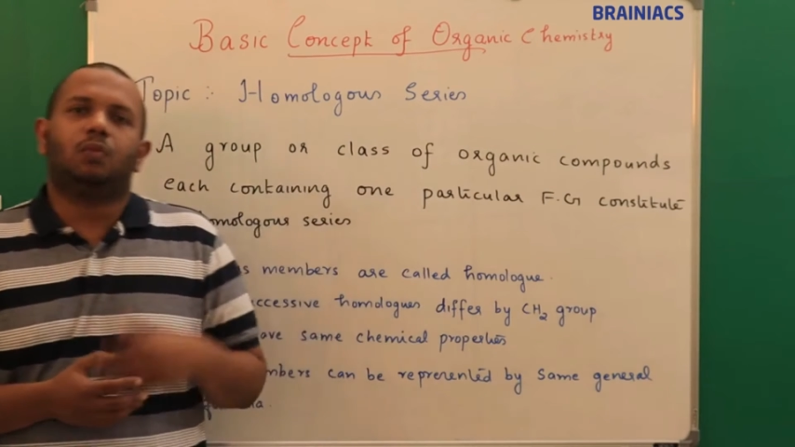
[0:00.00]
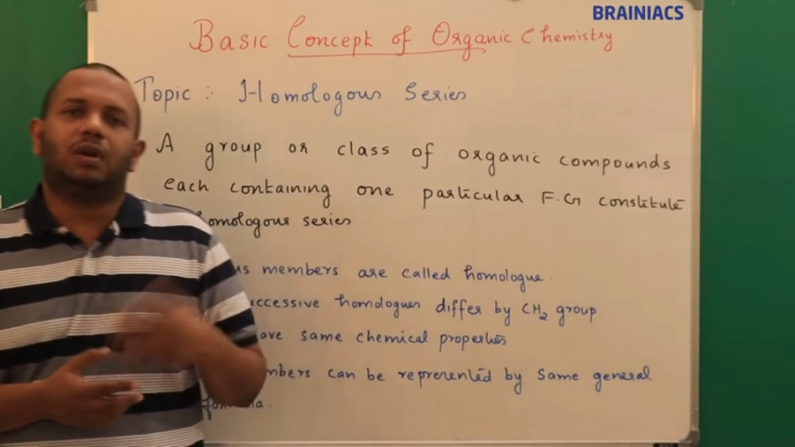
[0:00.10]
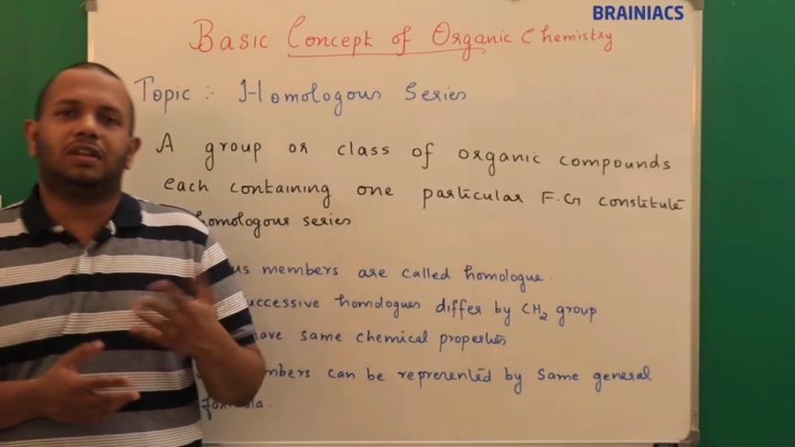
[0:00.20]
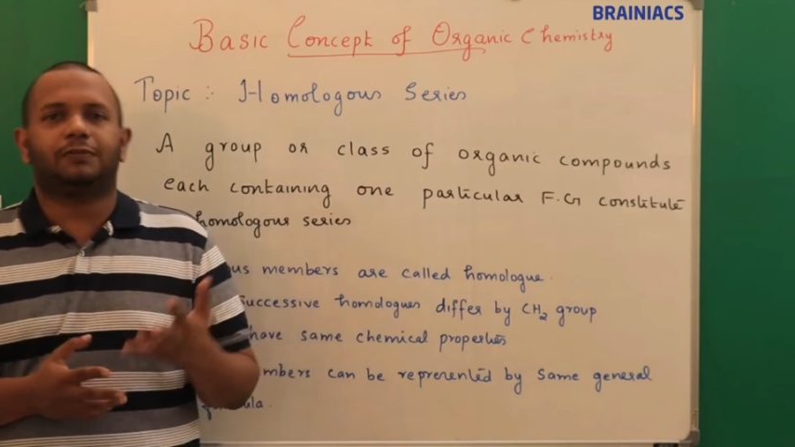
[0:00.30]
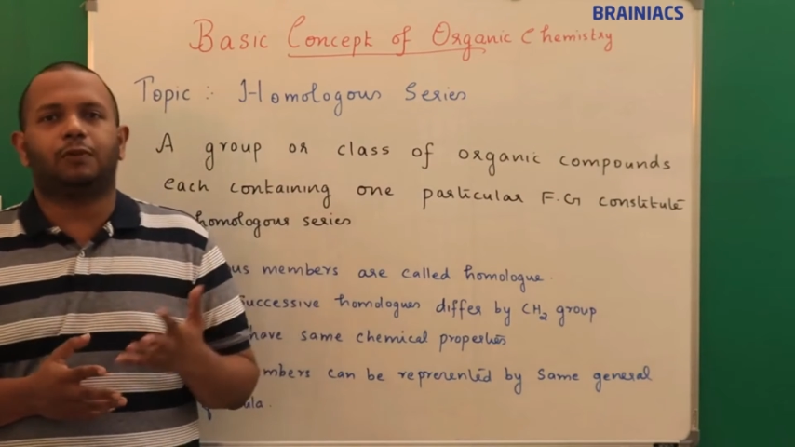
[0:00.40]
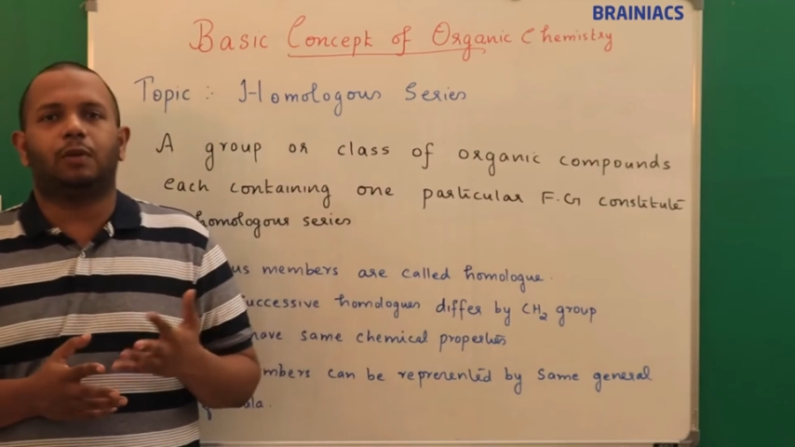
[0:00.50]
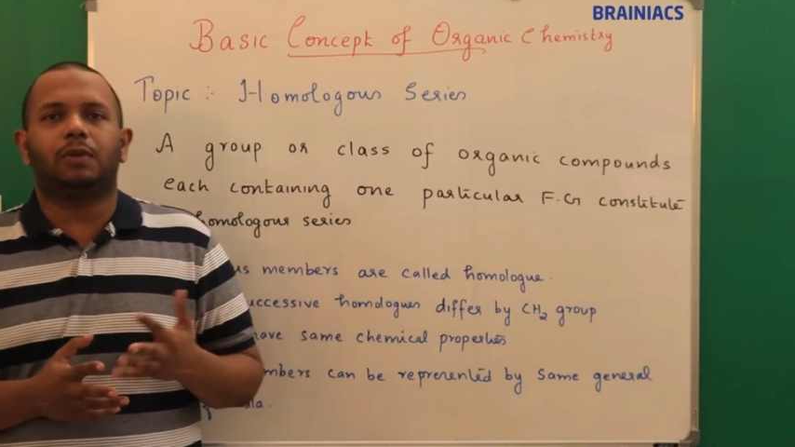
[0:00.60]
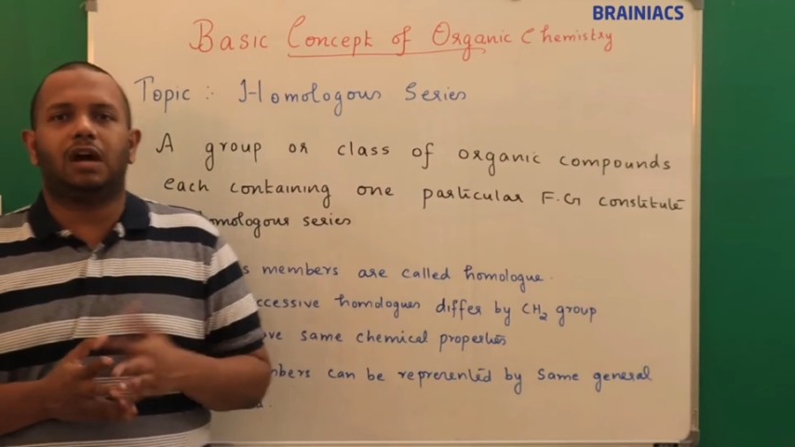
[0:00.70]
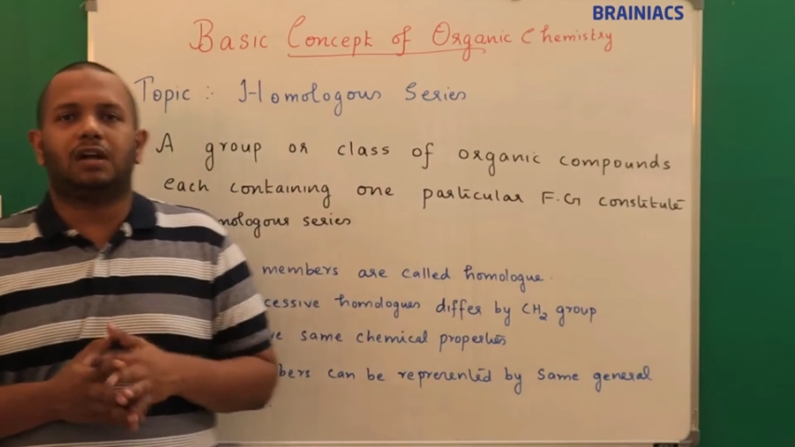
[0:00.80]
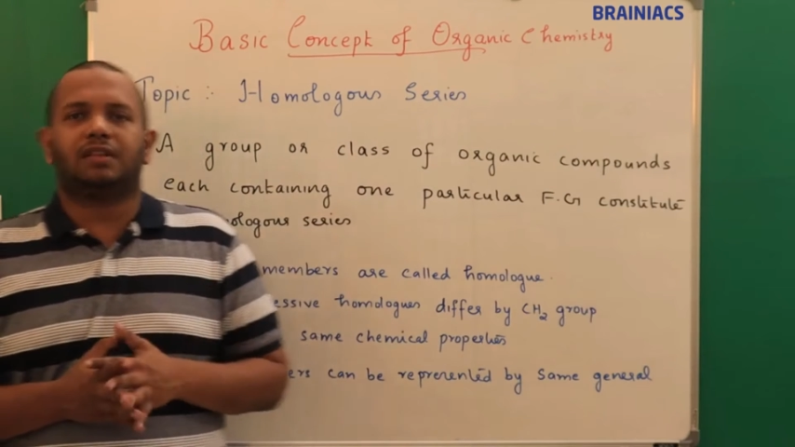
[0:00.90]
What is the
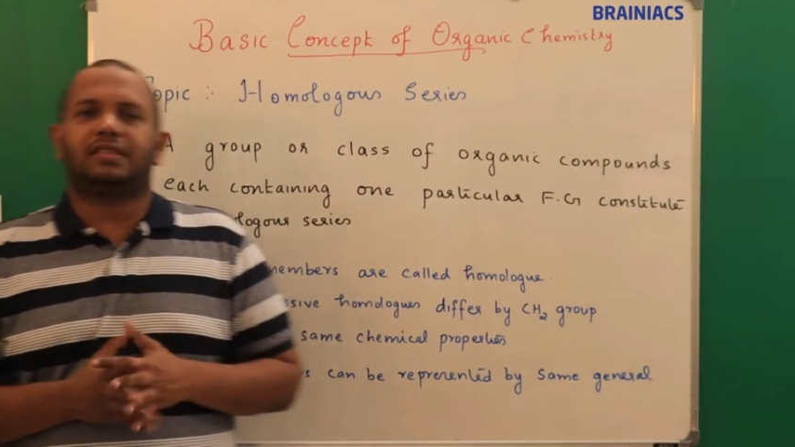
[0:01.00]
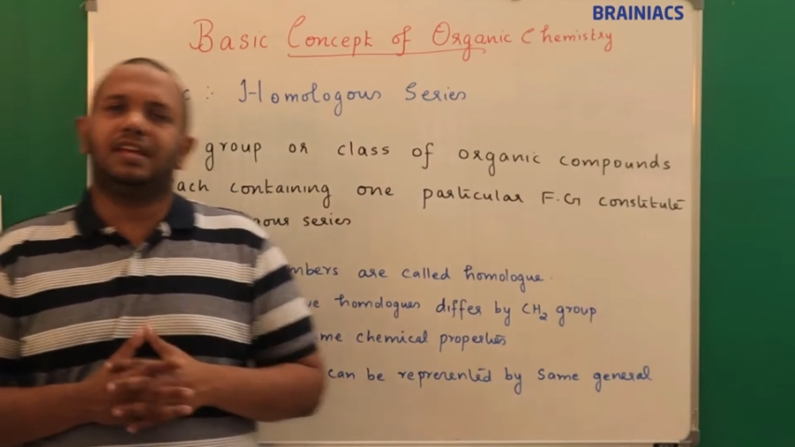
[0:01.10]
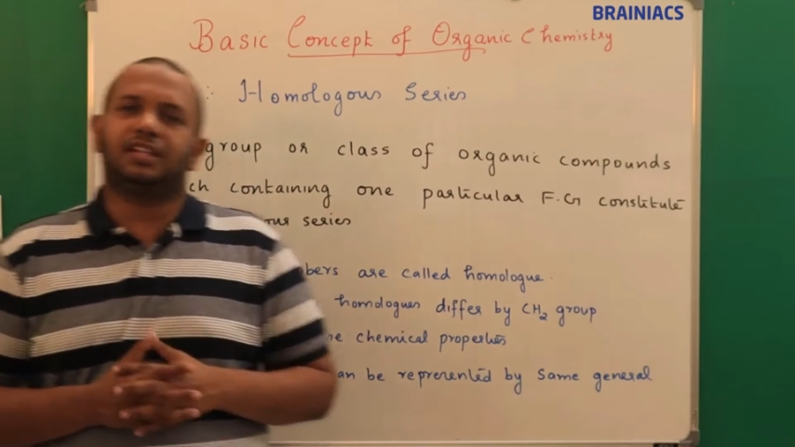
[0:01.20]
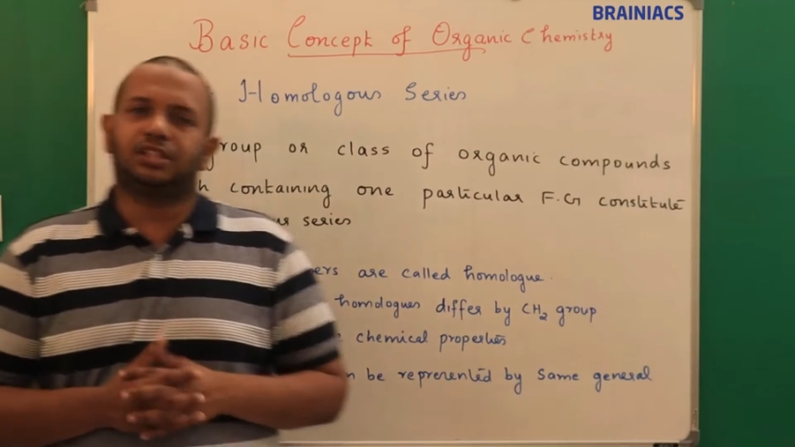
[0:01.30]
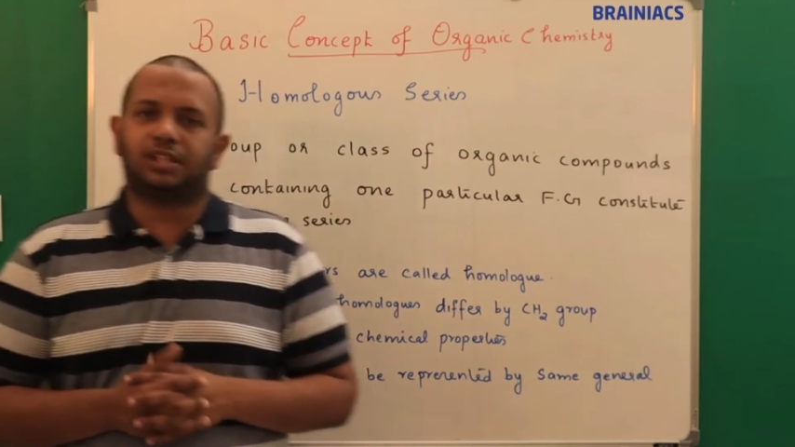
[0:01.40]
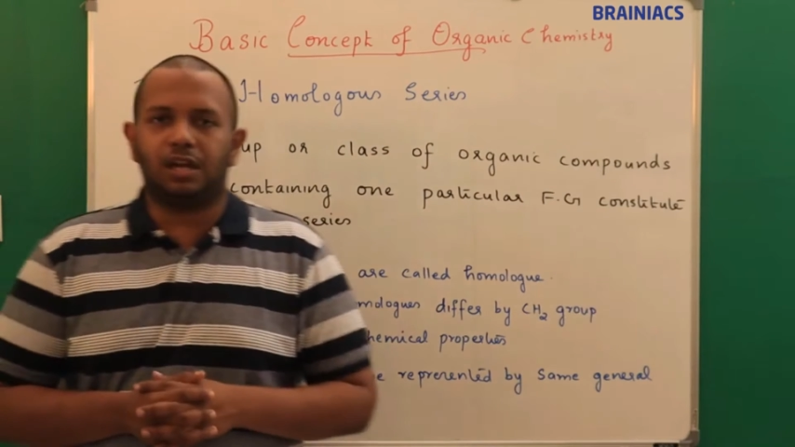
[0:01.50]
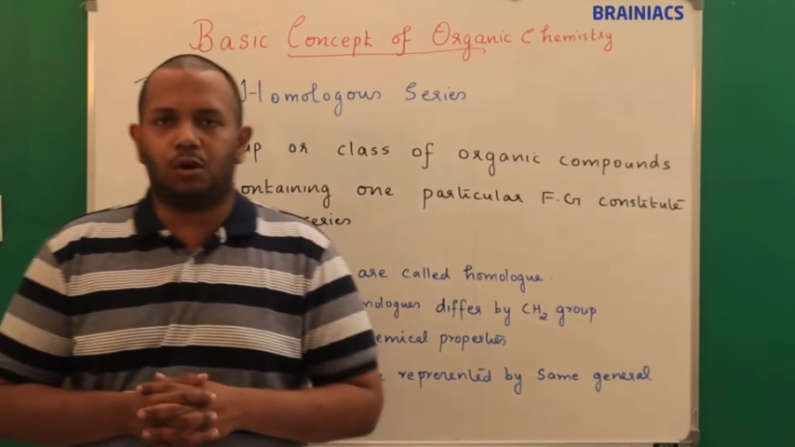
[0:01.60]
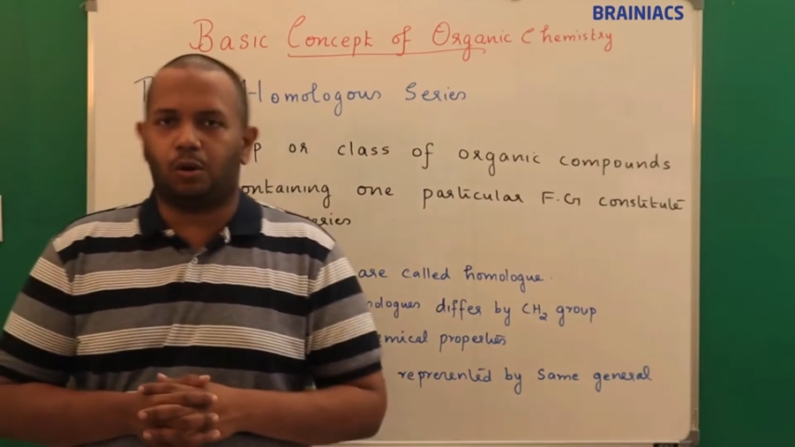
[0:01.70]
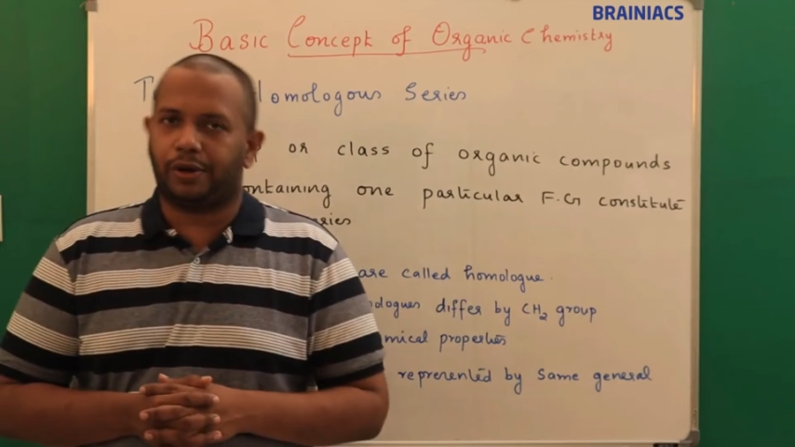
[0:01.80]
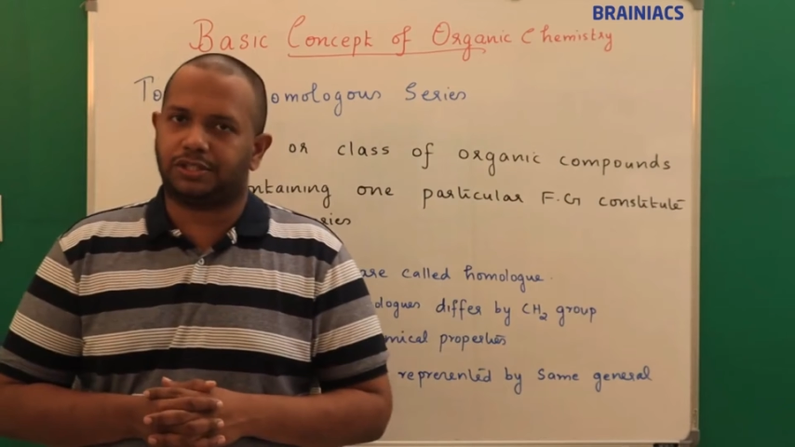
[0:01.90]
formula?
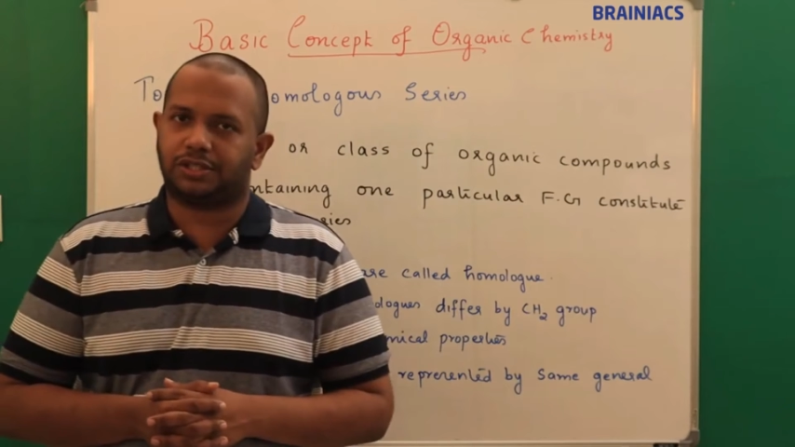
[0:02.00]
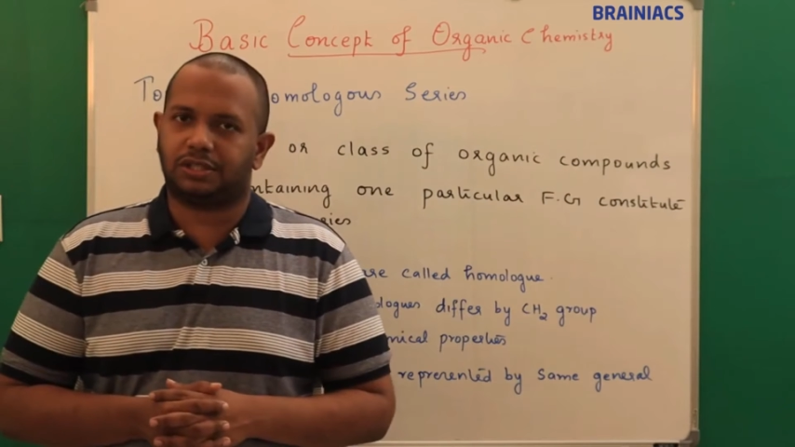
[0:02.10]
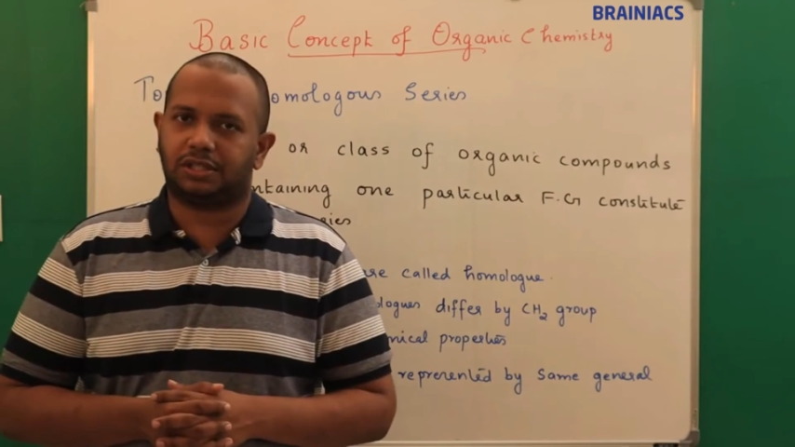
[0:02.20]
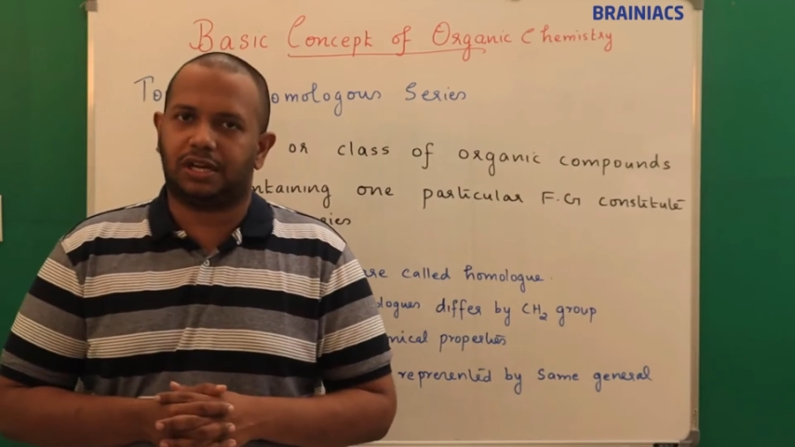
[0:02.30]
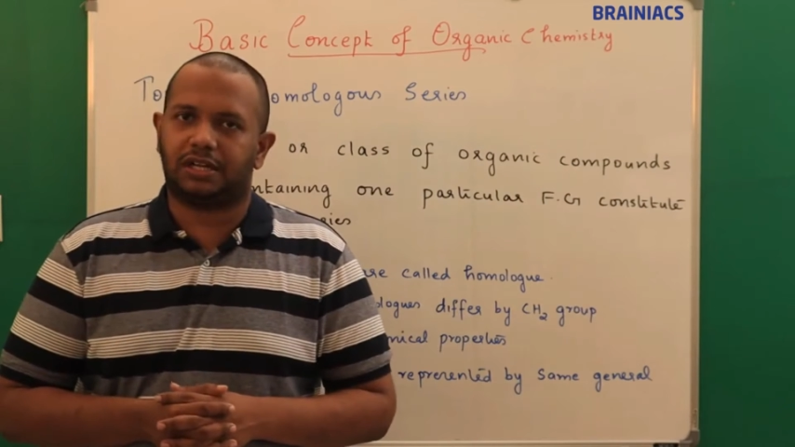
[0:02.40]
CH3OH,